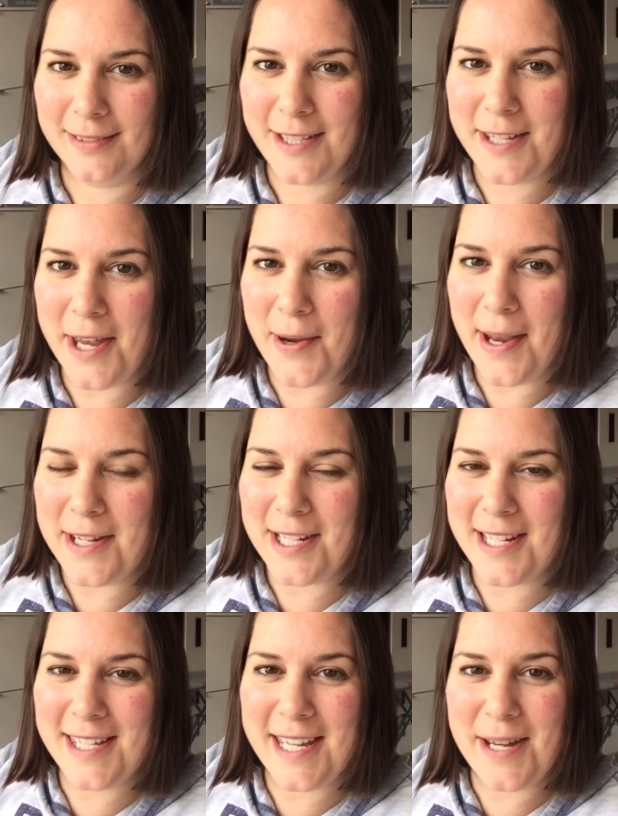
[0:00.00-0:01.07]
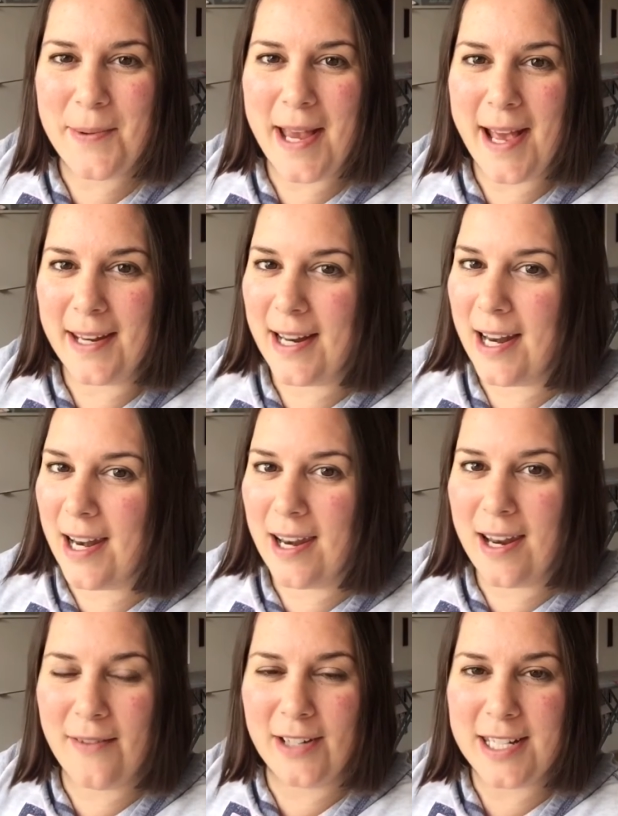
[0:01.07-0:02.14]
So as you can see, we had a
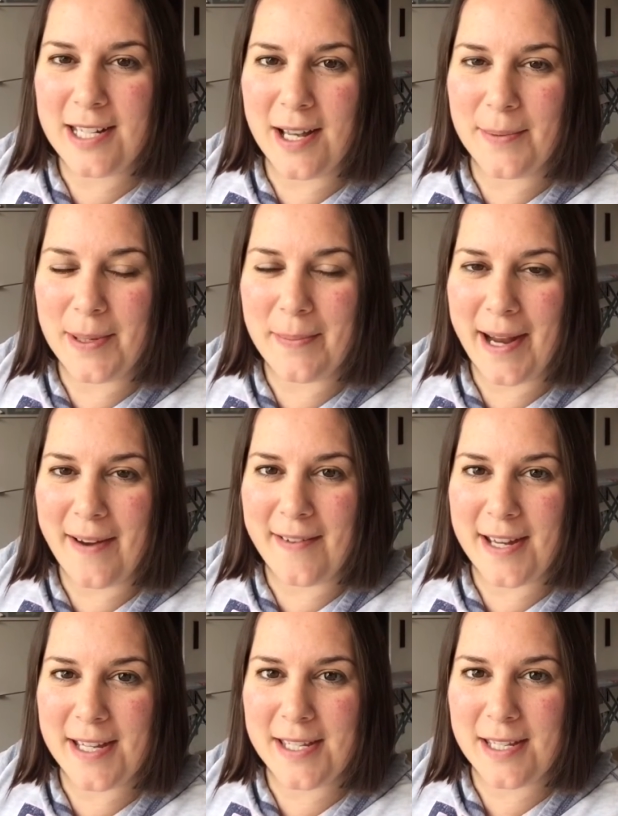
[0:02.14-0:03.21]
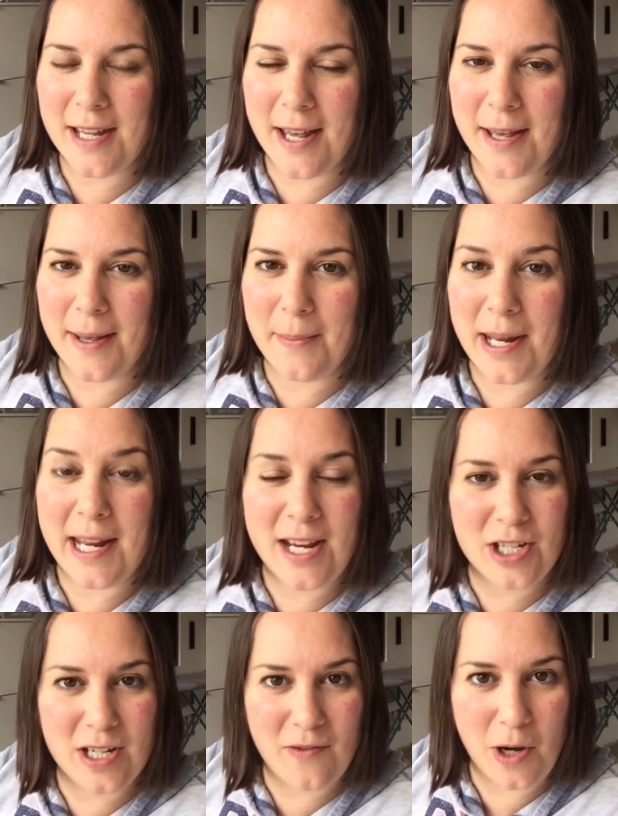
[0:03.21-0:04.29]
lovely time in Paris, and I
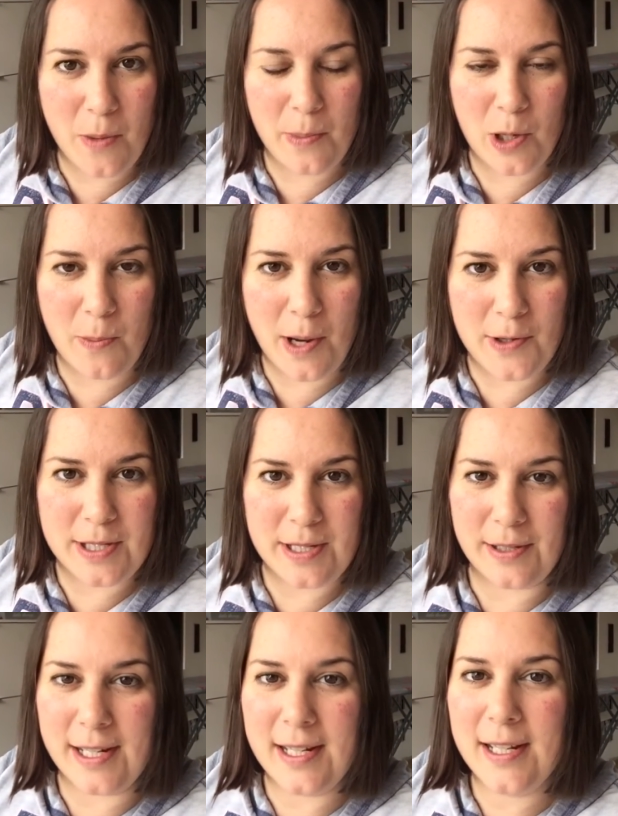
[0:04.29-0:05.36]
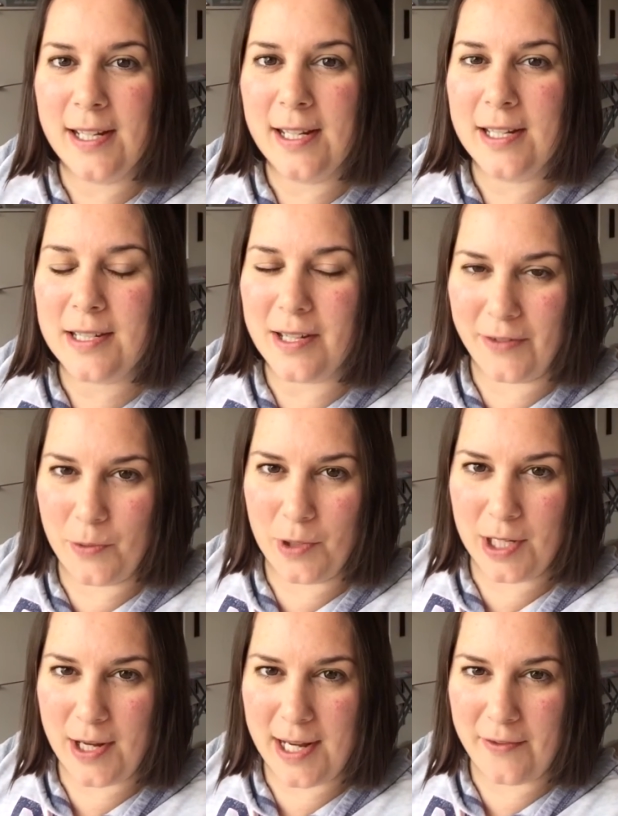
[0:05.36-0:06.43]
actually wrote a blog post on it, so if you want to
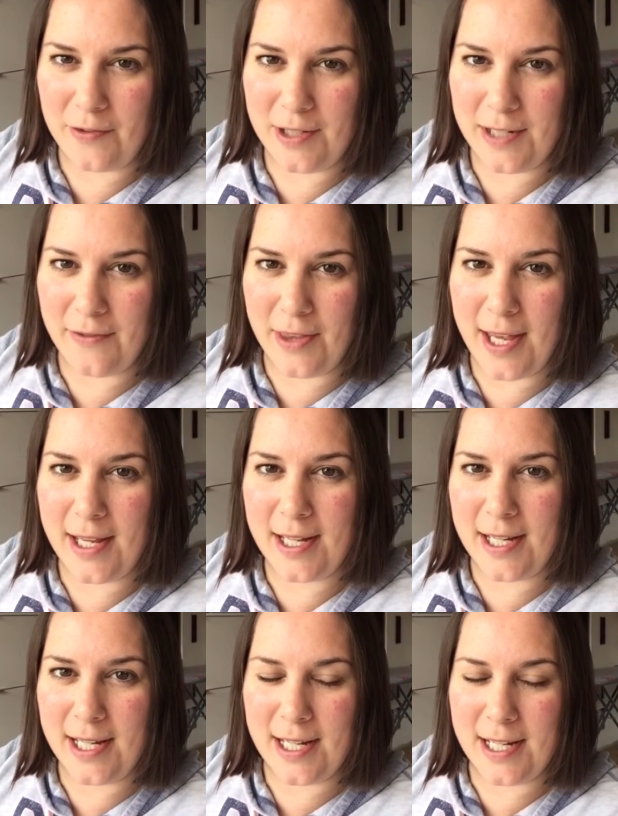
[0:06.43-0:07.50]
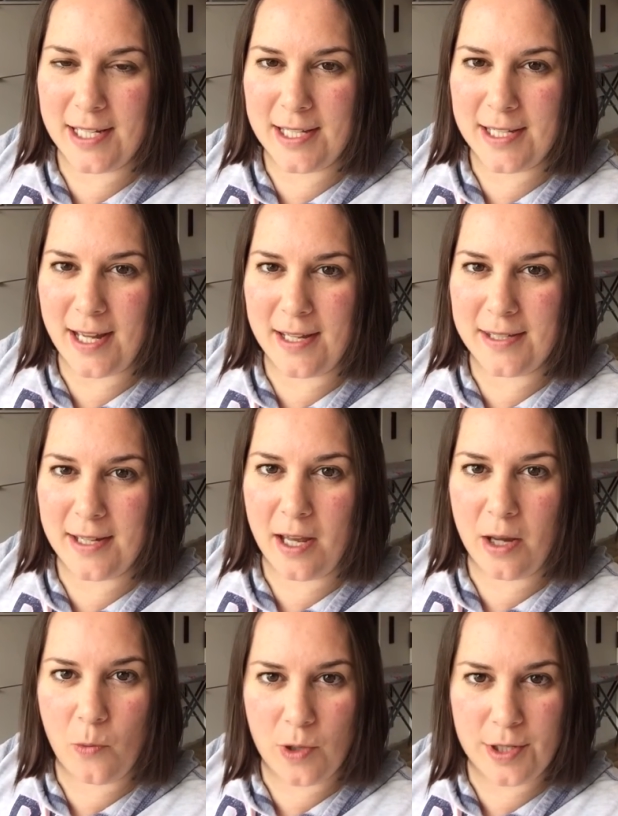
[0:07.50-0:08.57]
go and have a read of that, it's
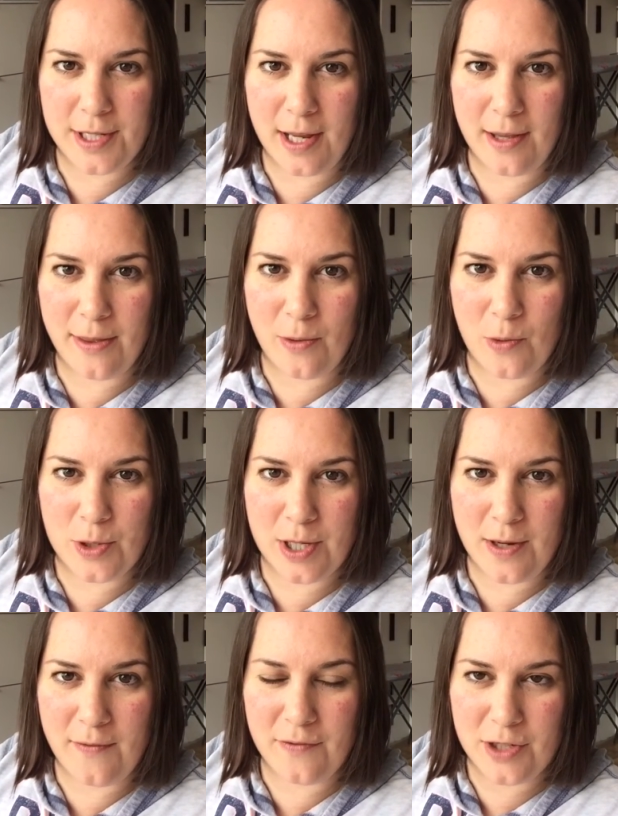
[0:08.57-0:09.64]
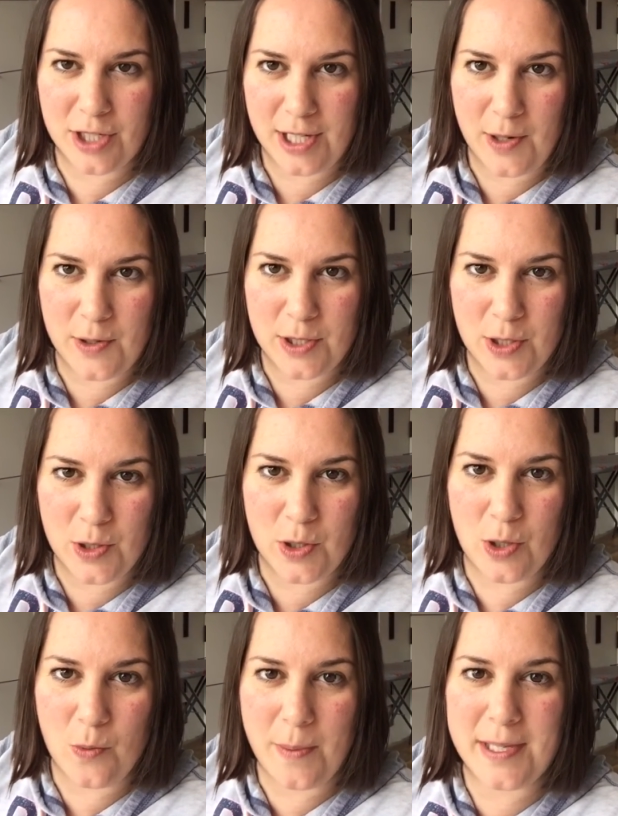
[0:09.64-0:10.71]
under What I Thought Of, just go to
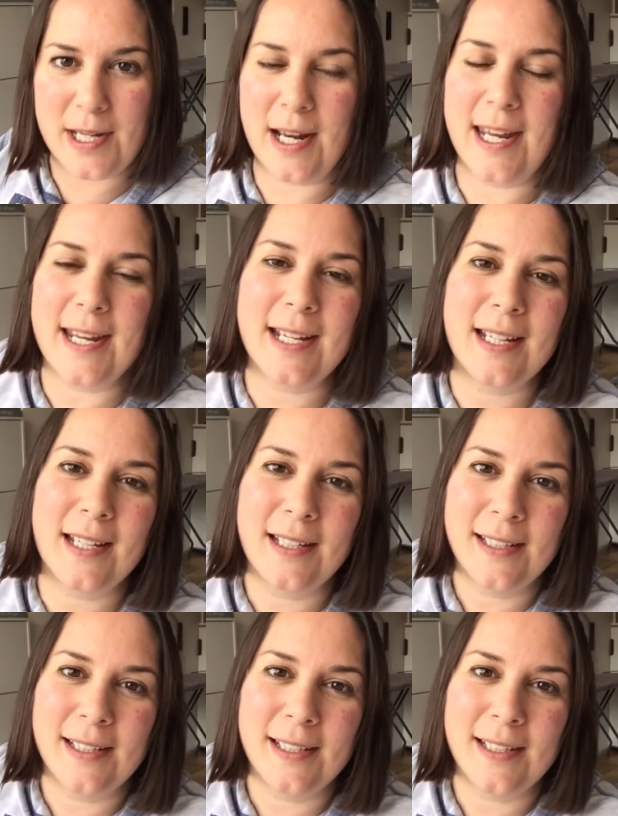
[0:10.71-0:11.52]
the website link.